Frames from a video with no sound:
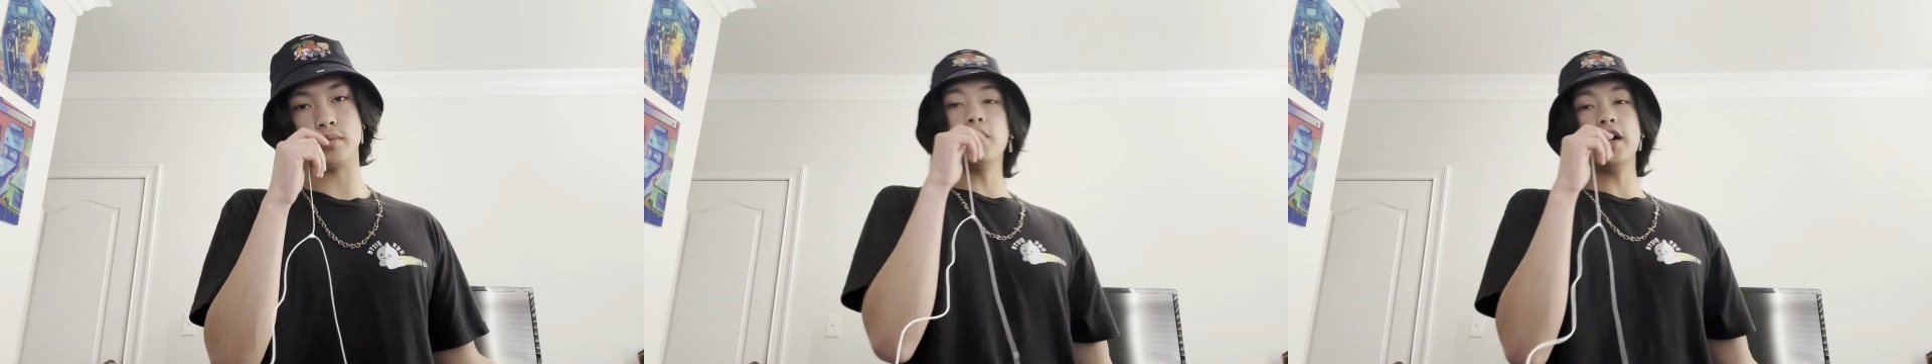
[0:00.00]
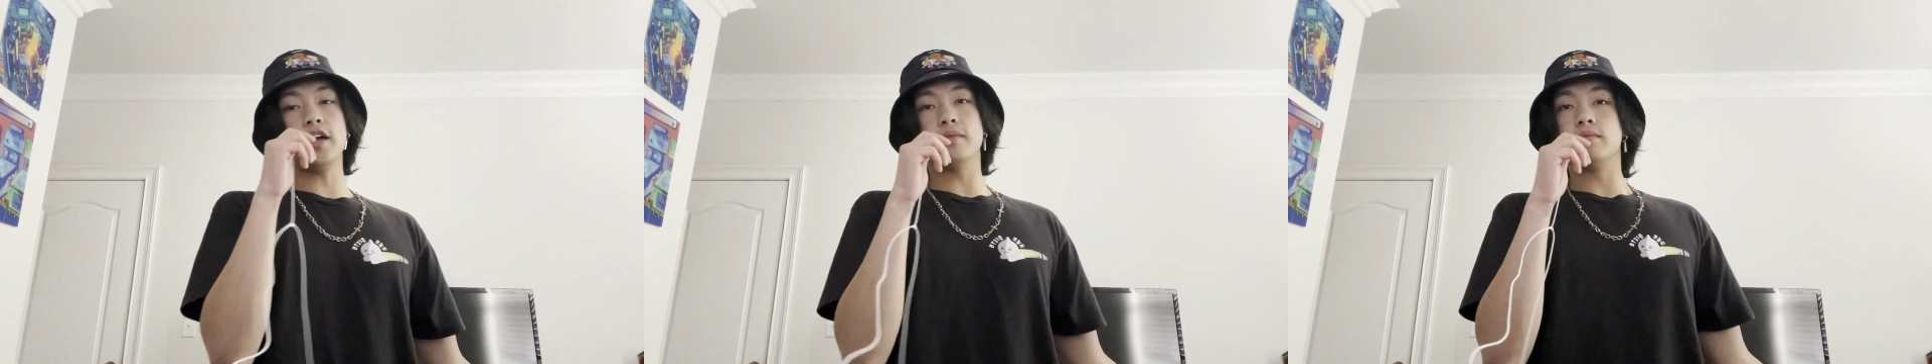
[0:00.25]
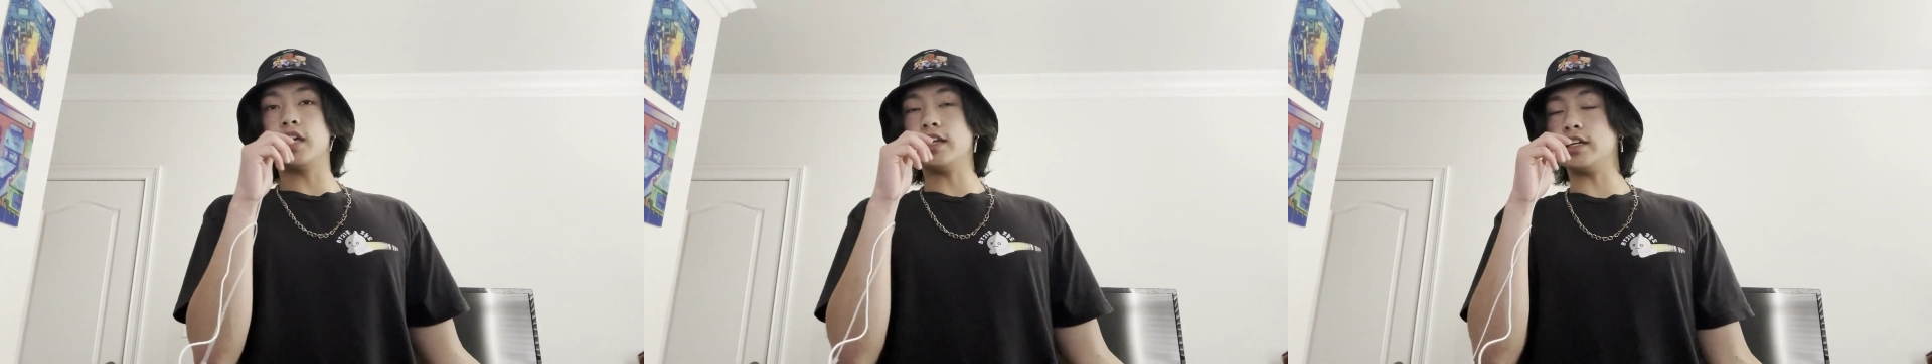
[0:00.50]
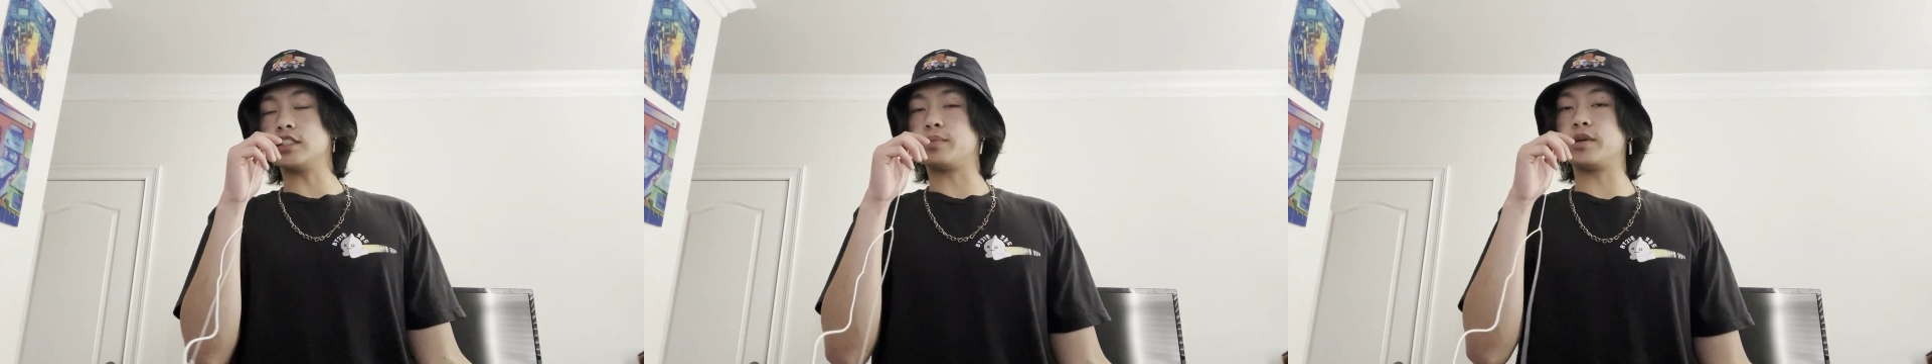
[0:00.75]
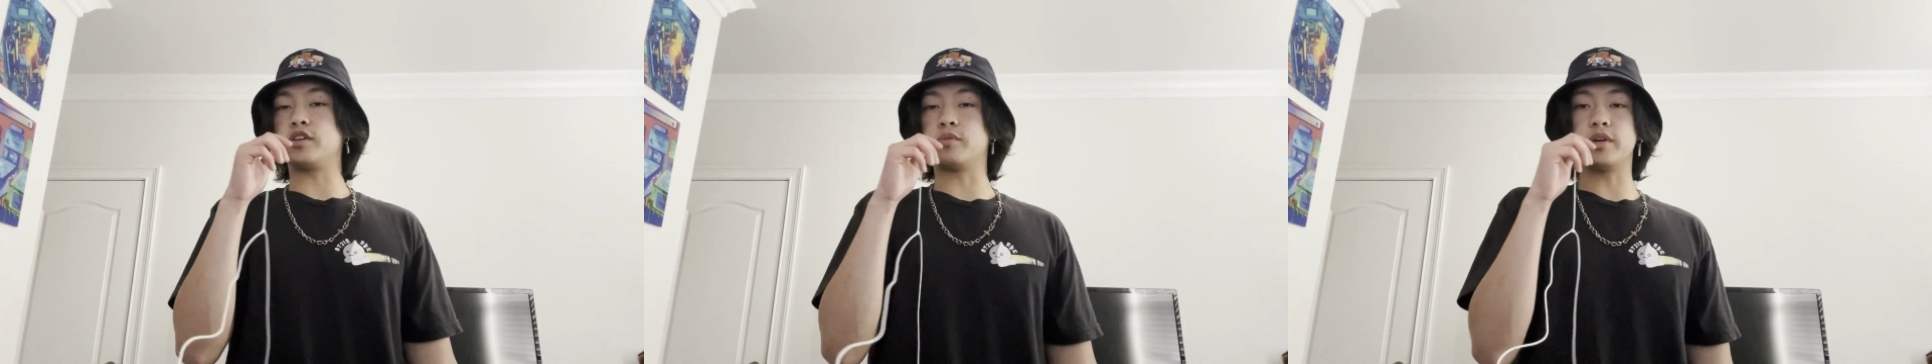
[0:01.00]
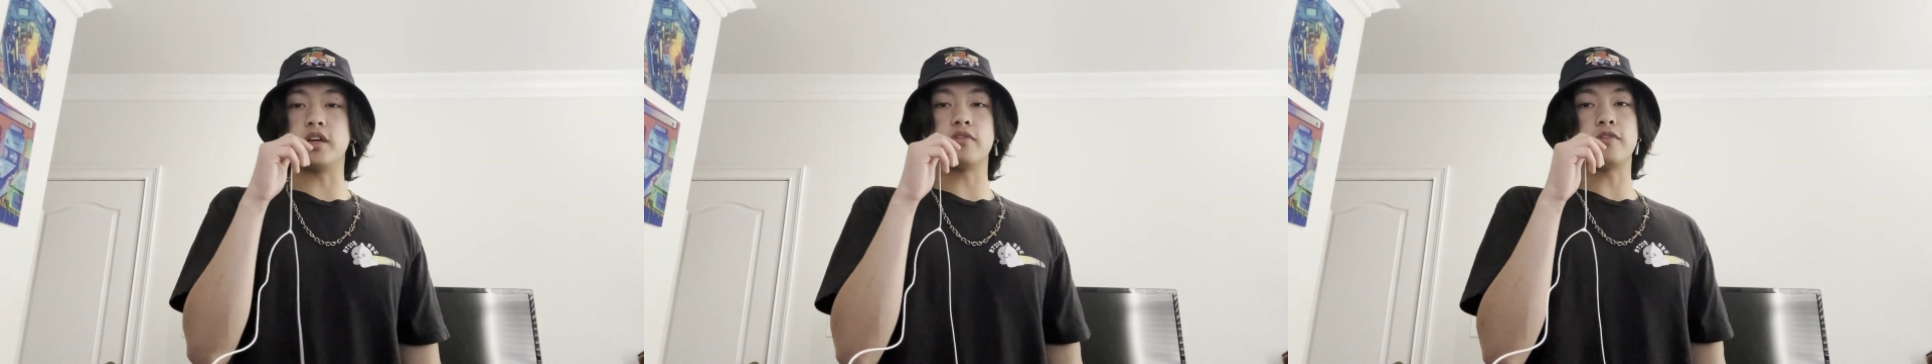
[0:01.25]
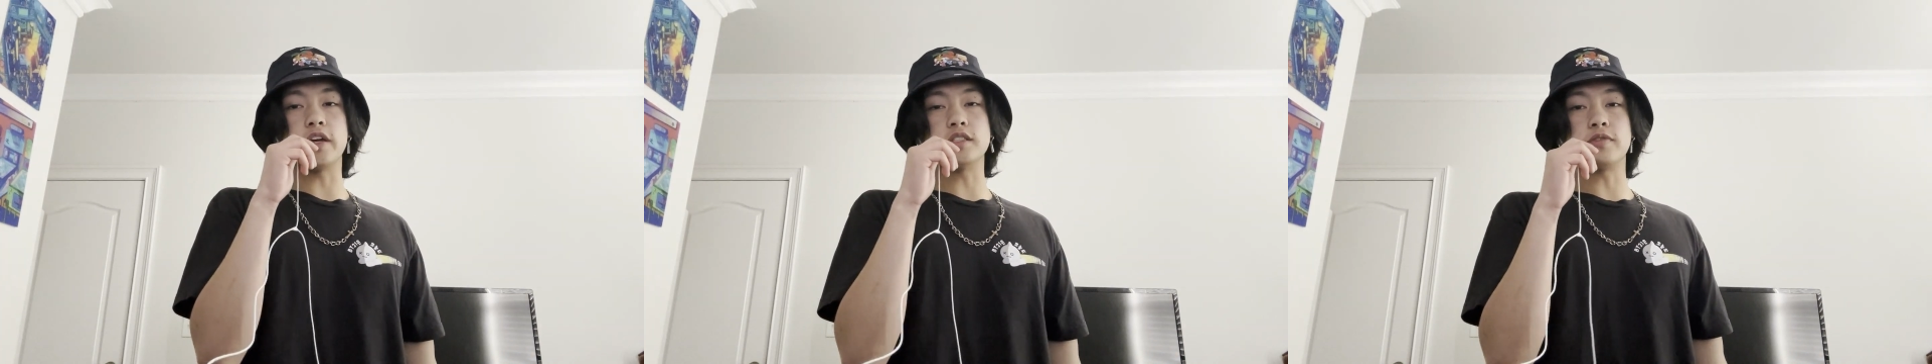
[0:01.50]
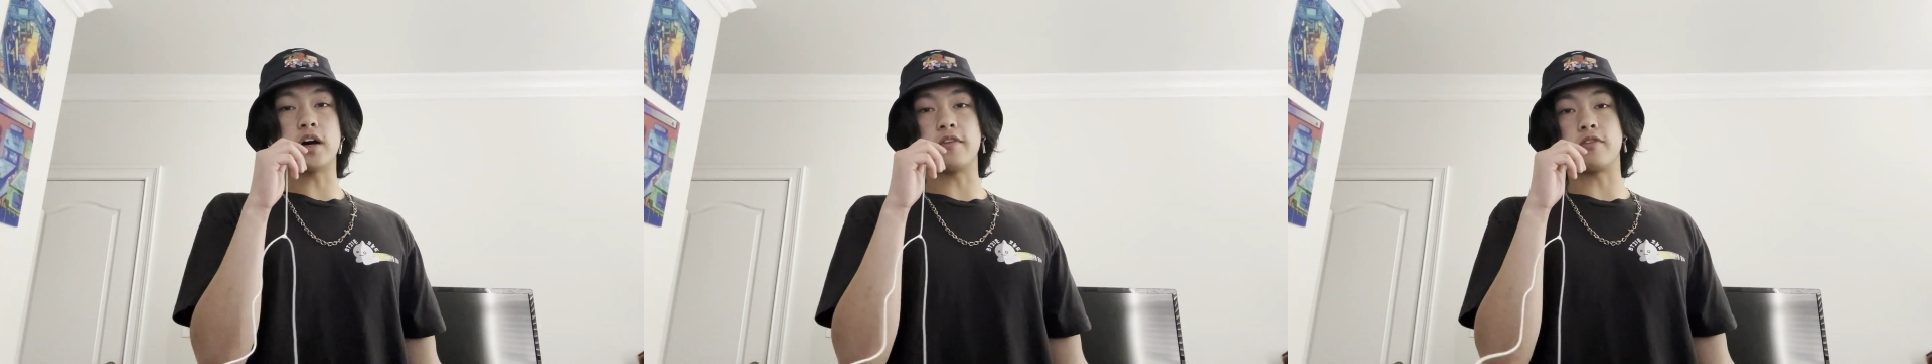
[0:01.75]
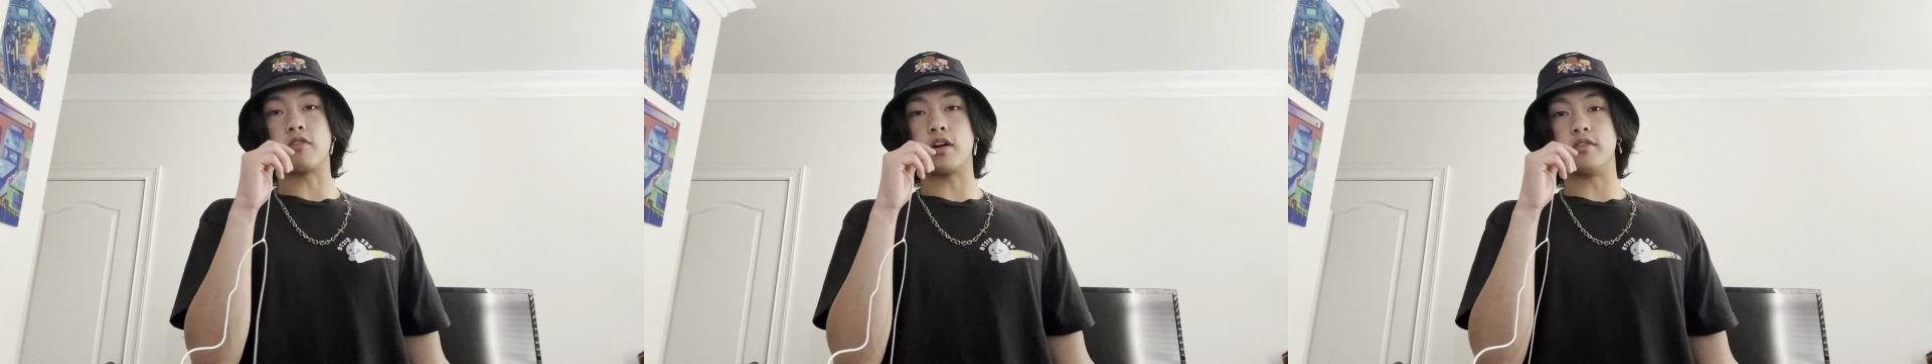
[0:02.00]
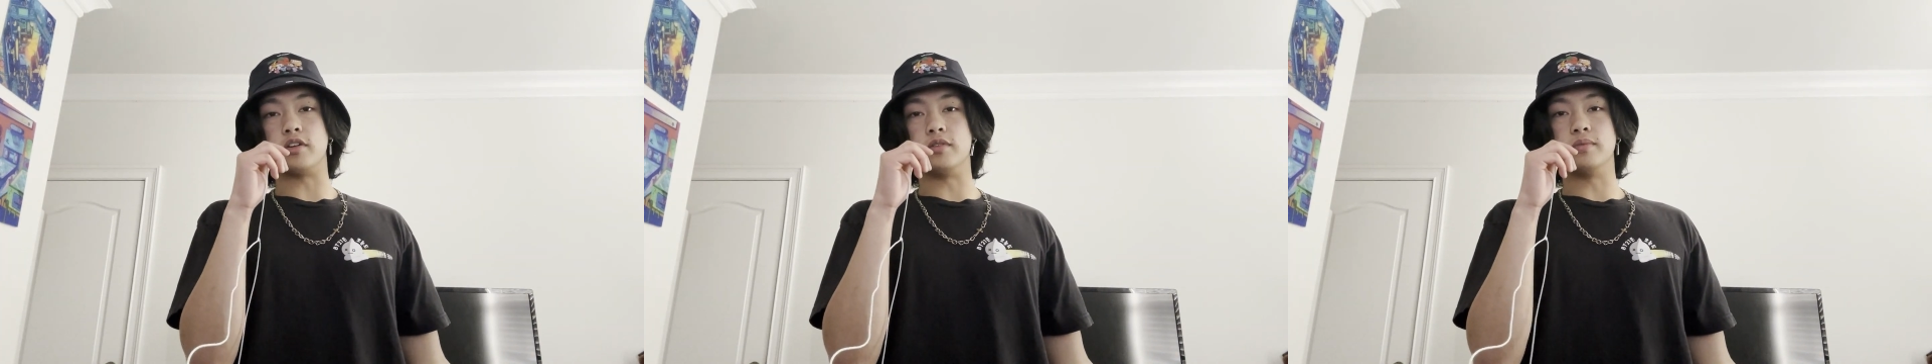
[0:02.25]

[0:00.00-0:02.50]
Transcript: But that doesn't mean you'll be in phase 5 forever.